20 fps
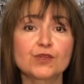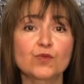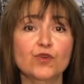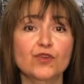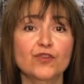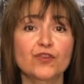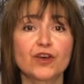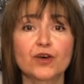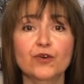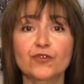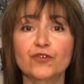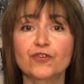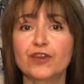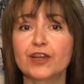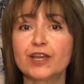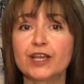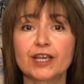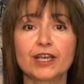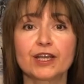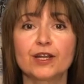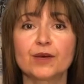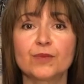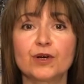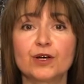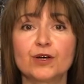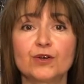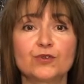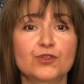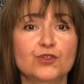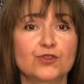without thinking
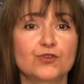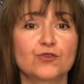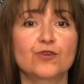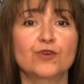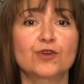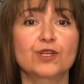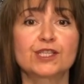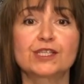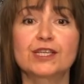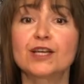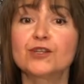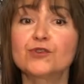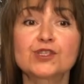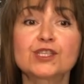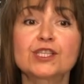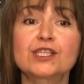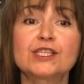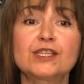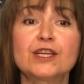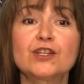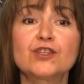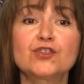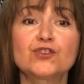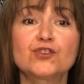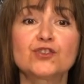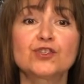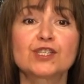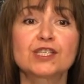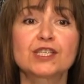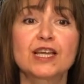about your status
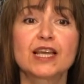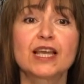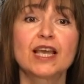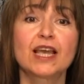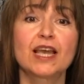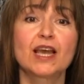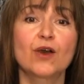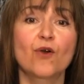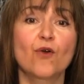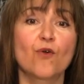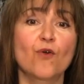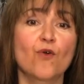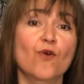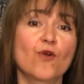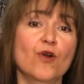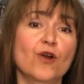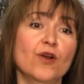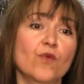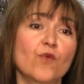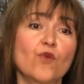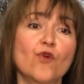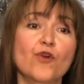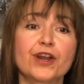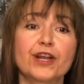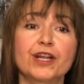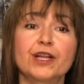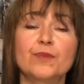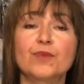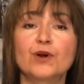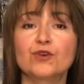extensions or
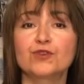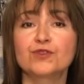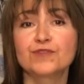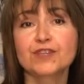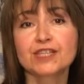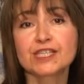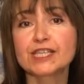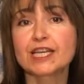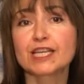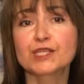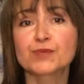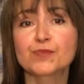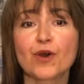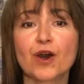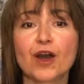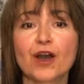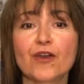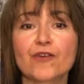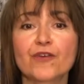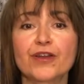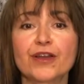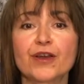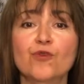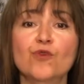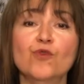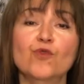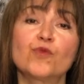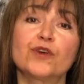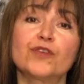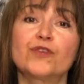worrying about visa expiry
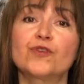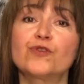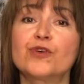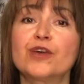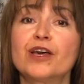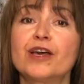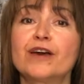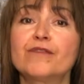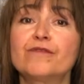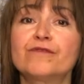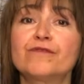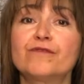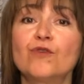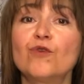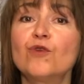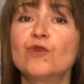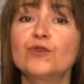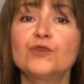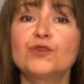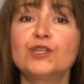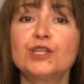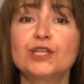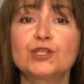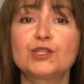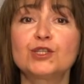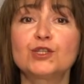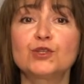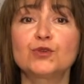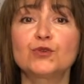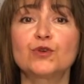or whether you have all you
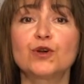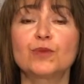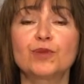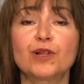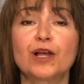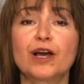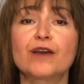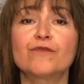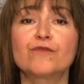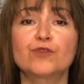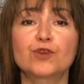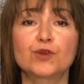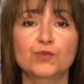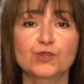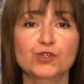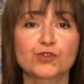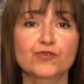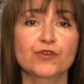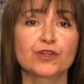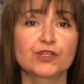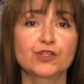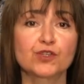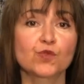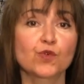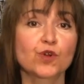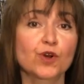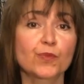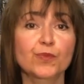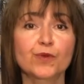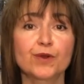need to apply for a postgraduate
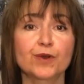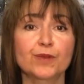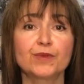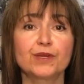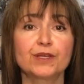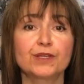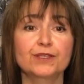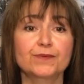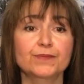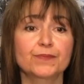work permit.